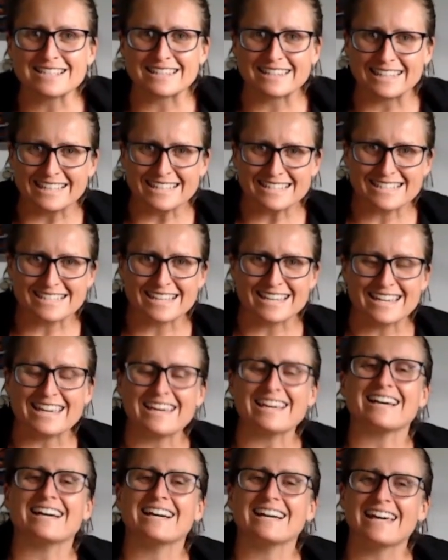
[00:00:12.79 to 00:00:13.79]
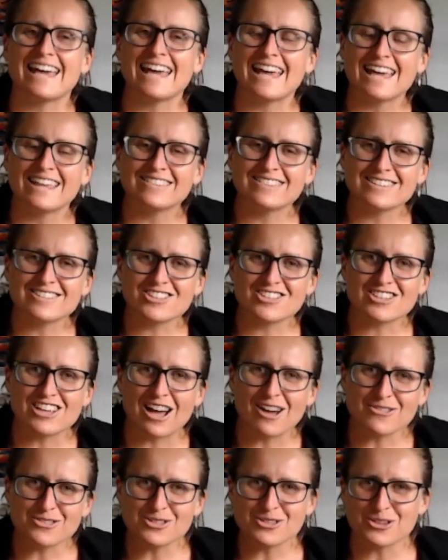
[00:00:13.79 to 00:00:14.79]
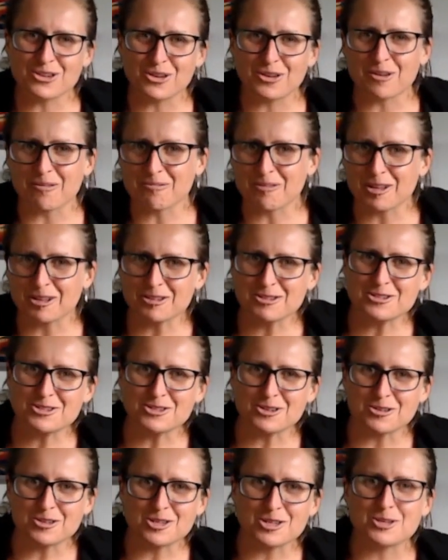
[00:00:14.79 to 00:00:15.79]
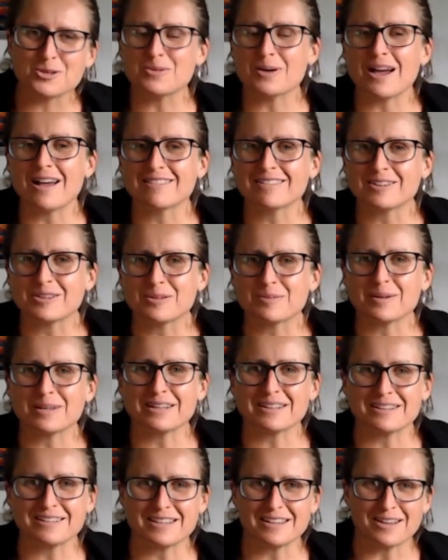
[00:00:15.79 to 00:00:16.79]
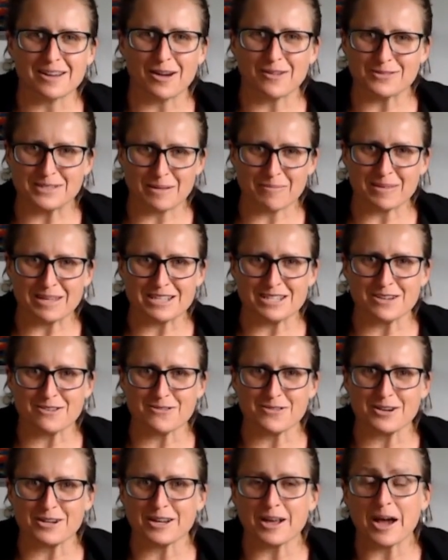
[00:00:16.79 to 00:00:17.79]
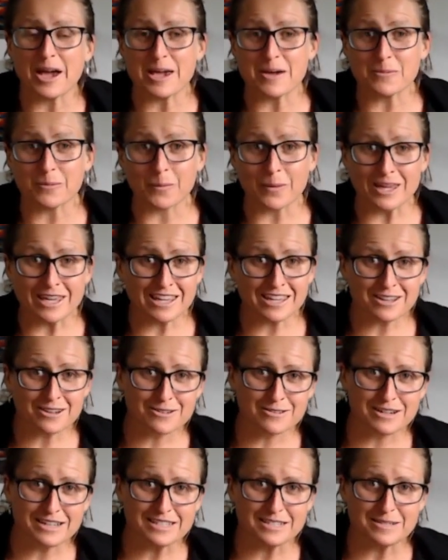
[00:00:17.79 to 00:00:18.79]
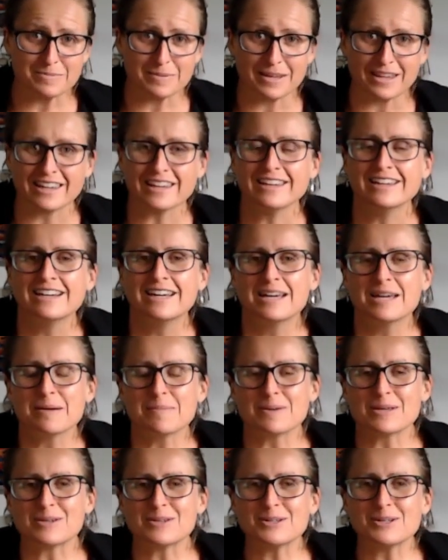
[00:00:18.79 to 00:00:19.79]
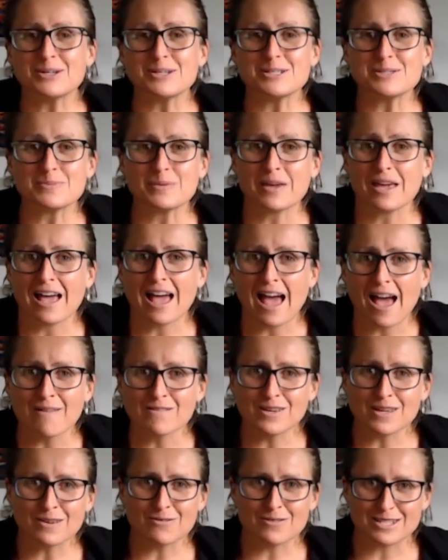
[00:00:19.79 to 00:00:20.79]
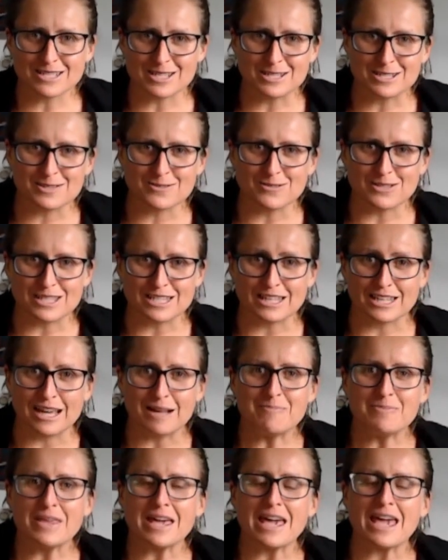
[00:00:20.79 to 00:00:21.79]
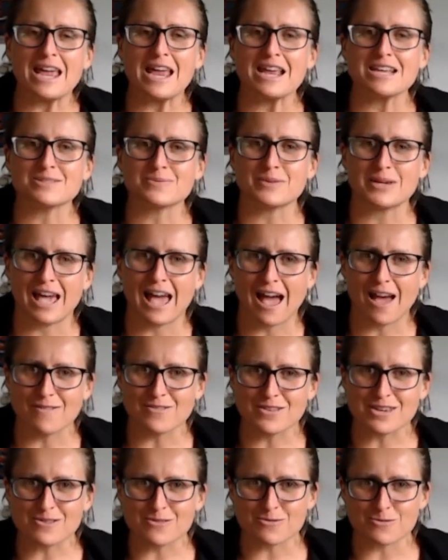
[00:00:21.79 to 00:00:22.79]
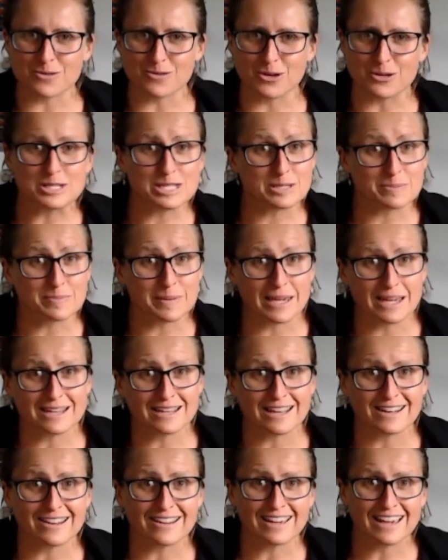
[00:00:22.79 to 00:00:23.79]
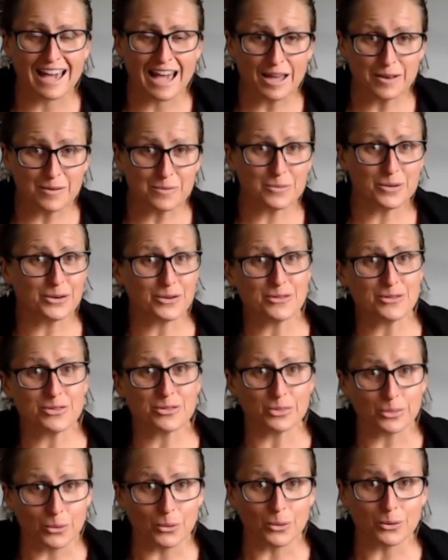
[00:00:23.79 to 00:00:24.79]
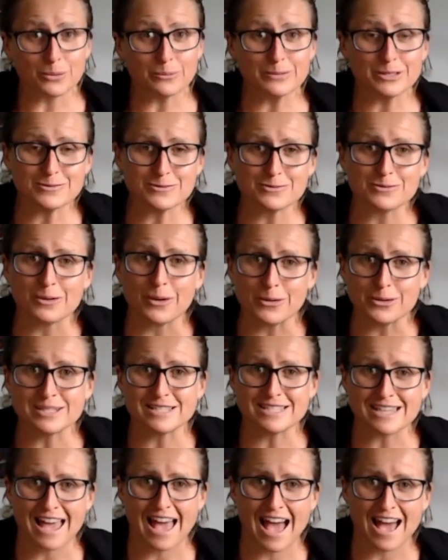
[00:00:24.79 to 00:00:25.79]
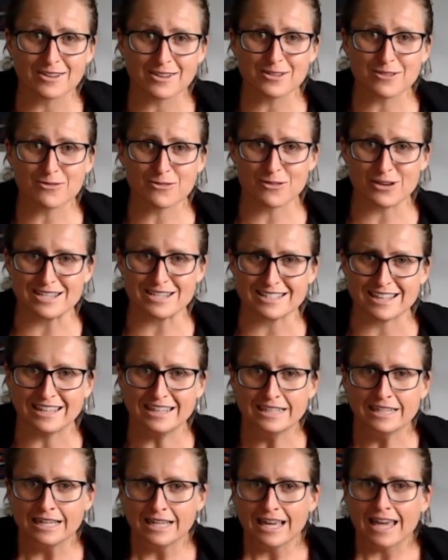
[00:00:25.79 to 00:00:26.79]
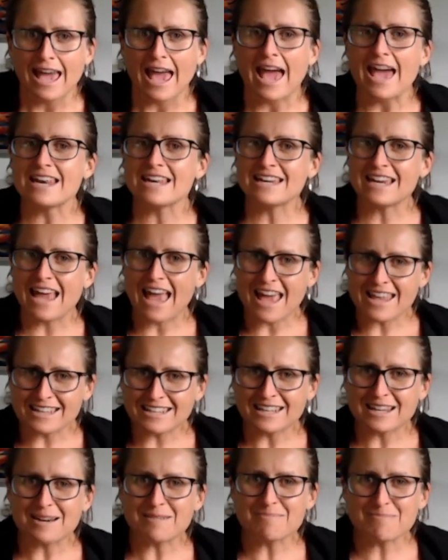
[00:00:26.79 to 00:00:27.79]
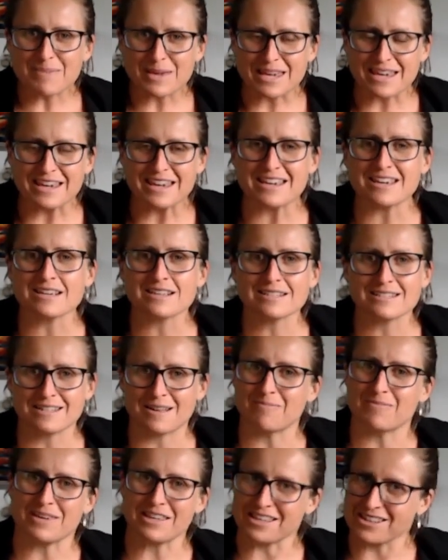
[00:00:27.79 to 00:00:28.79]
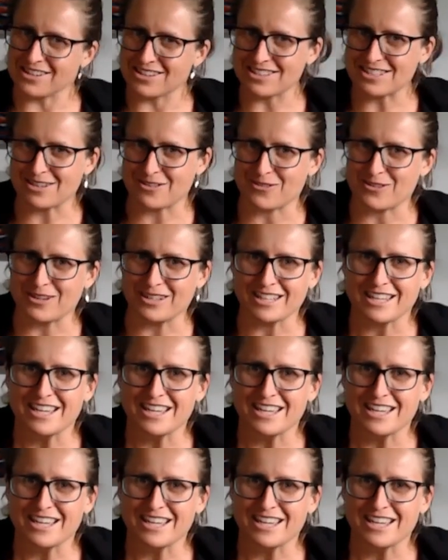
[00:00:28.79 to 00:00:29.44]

Lisa here, and this afternoon I'm going to show you a little bit of something different. I am winging a recipe because we are having visitors for dinner and we are having roast meat, and I had what I thought was roast out of the freezer and it ended up being something a little different.